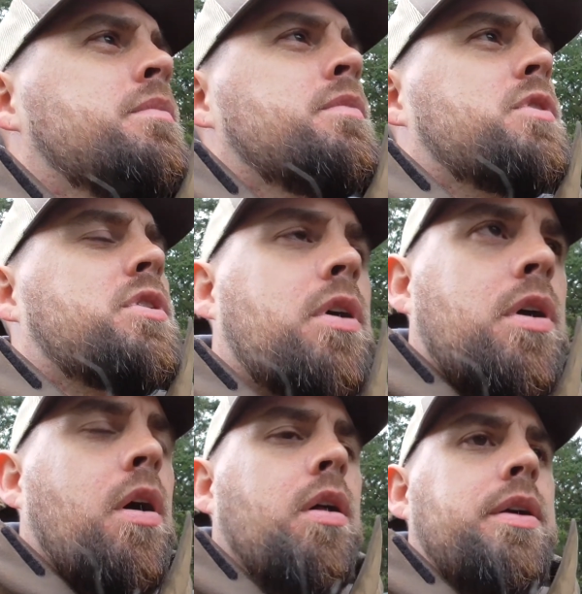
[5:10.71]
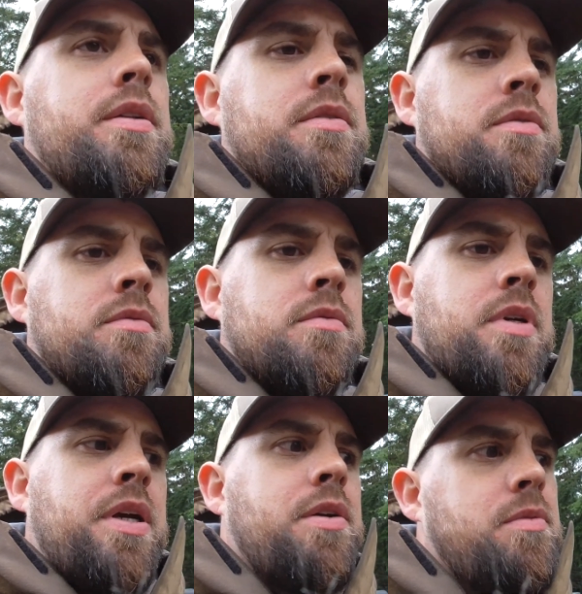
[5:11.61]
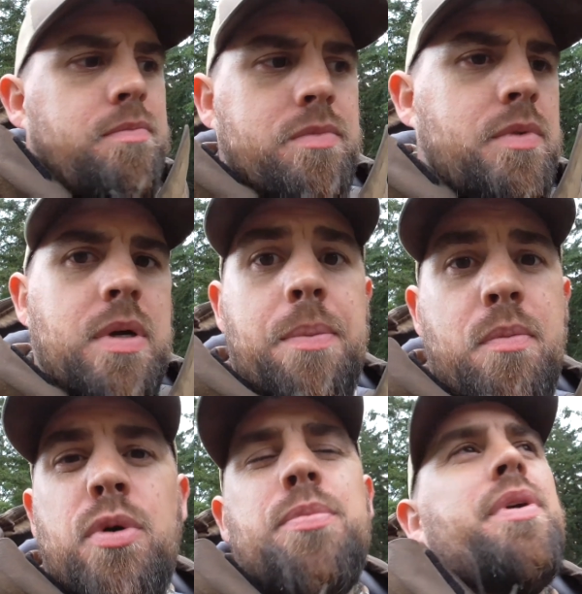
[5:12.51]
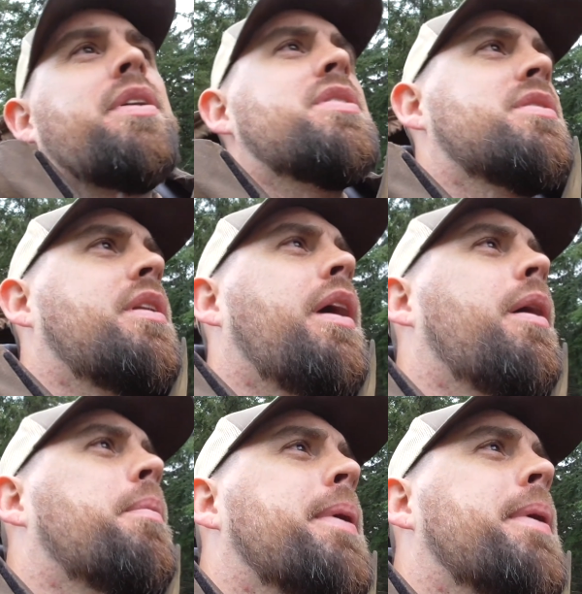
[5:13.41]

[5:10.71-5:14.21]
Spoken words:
Start calling. Hear a couple more branches snap.